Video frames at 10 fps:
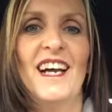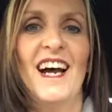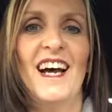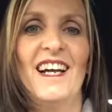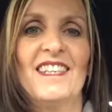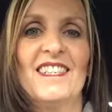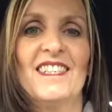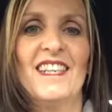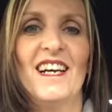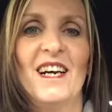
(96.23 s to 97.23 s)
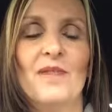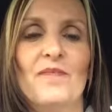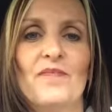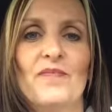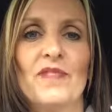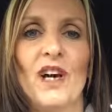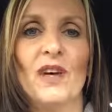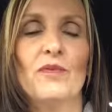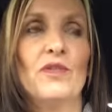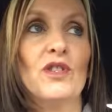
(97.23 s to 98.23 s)
And I
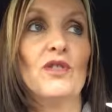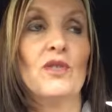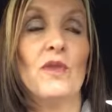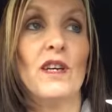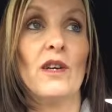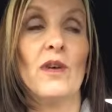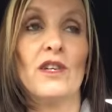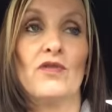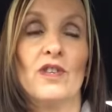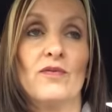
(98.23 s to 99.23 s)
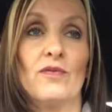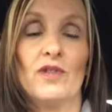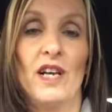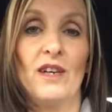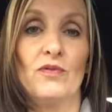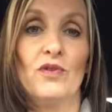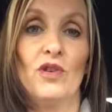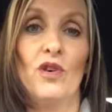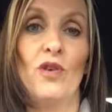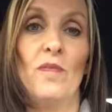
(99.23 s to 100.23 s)
was used to working quite a stressful sales
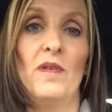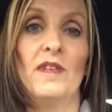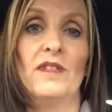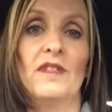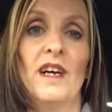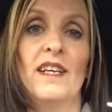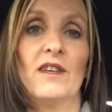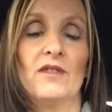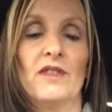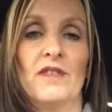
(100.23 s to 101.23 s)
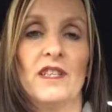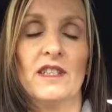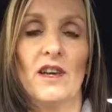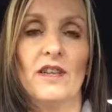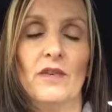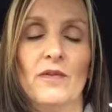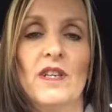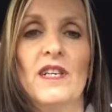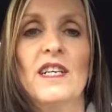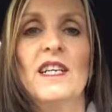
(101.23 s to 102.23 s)
job, and I had lots of things going on.
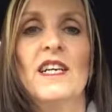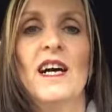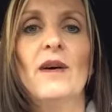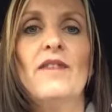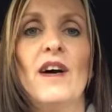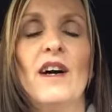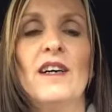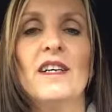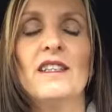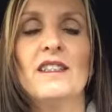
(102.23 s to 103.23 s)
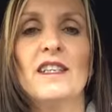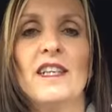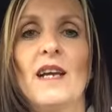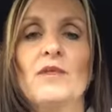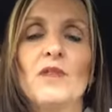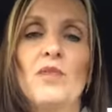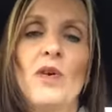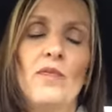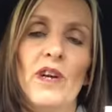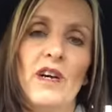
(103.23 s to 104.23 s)
However, it came to the
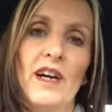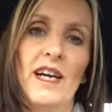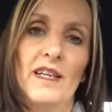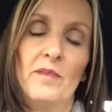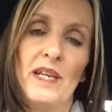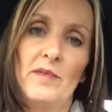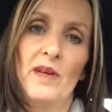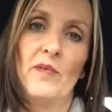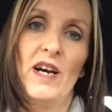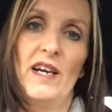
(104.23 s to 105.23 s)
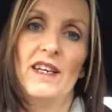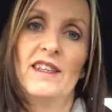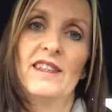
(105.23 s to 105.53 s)
point when I had a baby where,